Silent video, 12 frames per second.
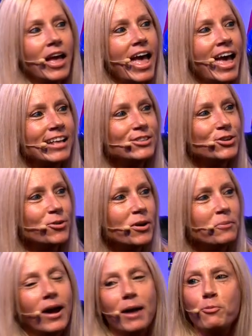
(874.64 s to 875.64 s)
and
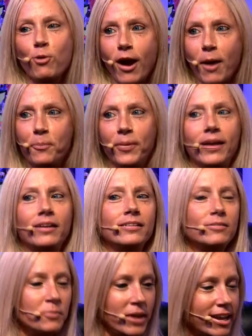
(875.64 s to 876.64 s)
doing my prep
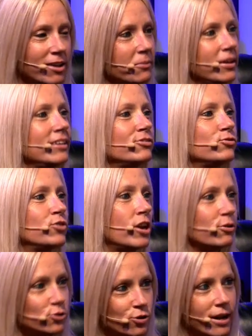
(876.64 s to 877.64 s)
and making me,
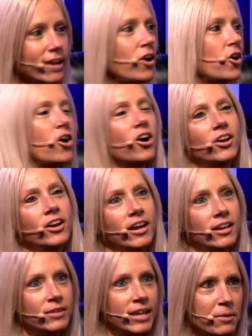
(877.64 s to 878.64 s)
train hard
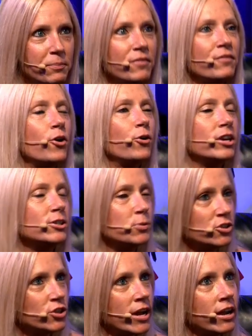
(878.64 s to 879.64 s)
and keep me focused,
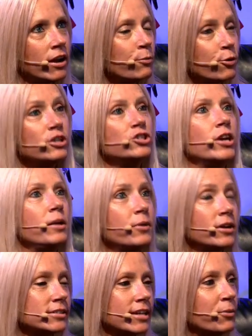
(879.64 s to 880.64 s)
which I appreciate,
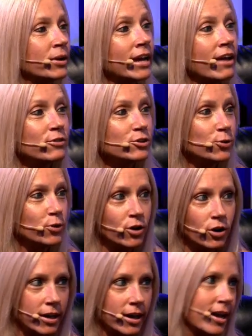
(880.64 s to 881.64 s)
because I would never do the
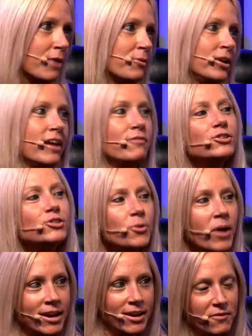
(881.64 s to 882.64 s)
cooking. I would never do
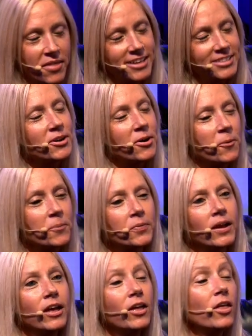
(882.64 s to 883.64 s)
any of that. So
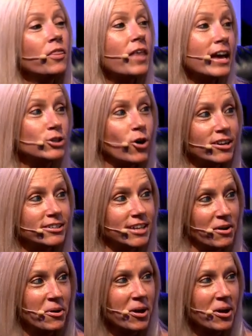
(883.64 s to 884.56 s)
that's awesome.